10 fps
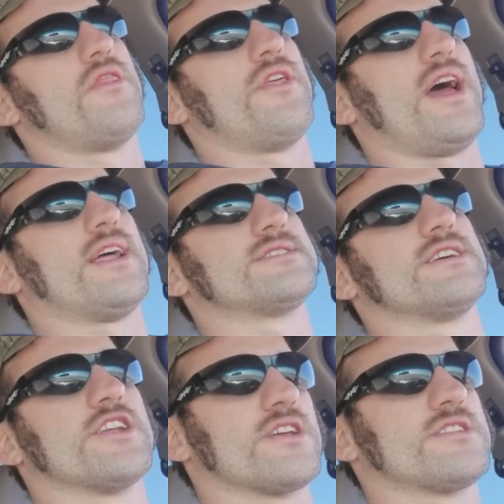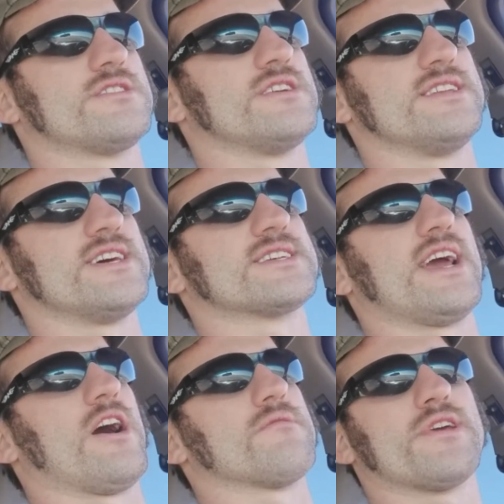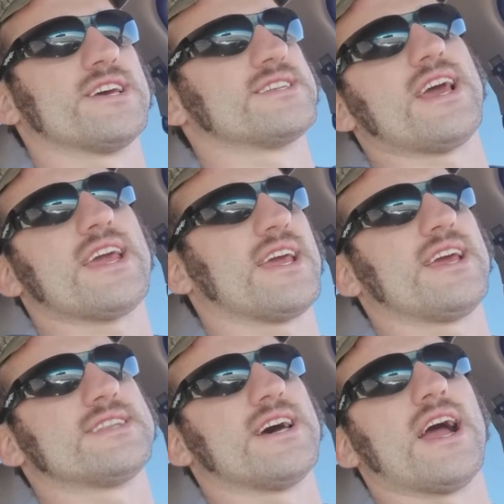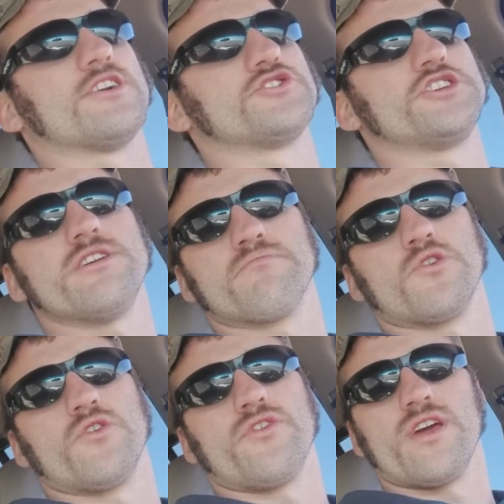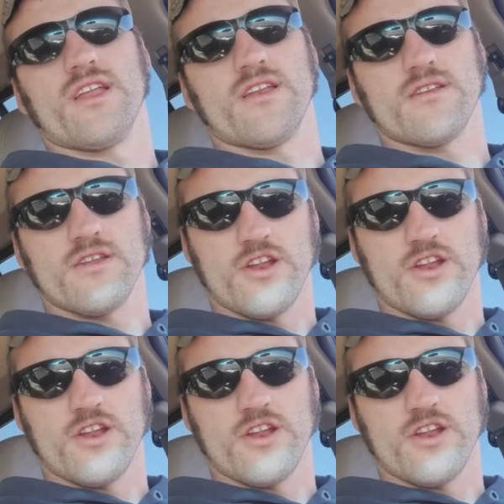than to discount it, because they can get tires cheaper than,